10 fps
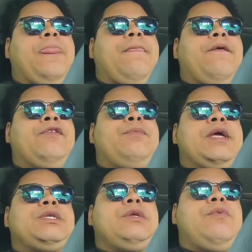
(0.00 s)

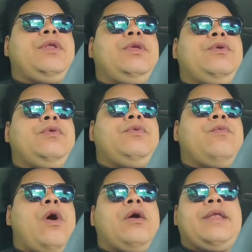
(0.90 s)
especially when you
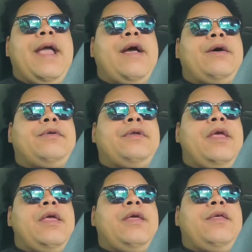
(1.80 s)
walk down
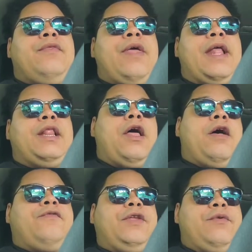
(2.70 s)
that
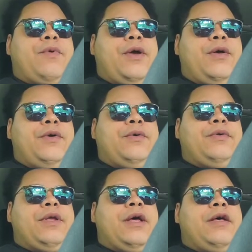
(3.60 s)
lofty
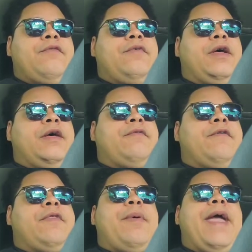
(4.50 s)
road
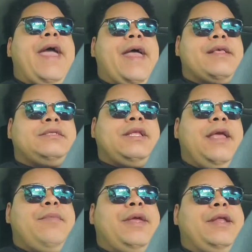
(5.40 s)
of the past,
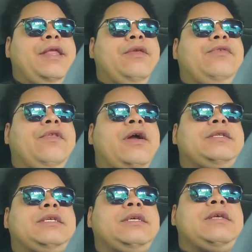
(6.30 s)
amen, and you
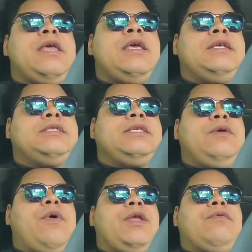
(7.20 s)
start to
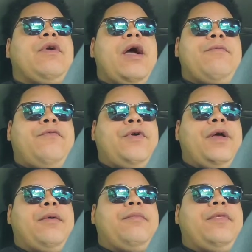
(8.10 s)
see where you come
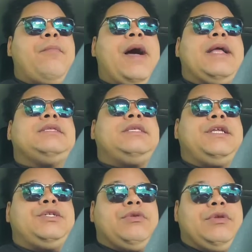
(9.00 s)
from, the
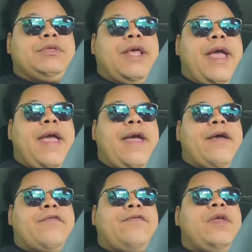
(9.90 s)
mindset you used to
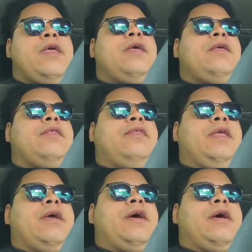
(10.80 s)
have, the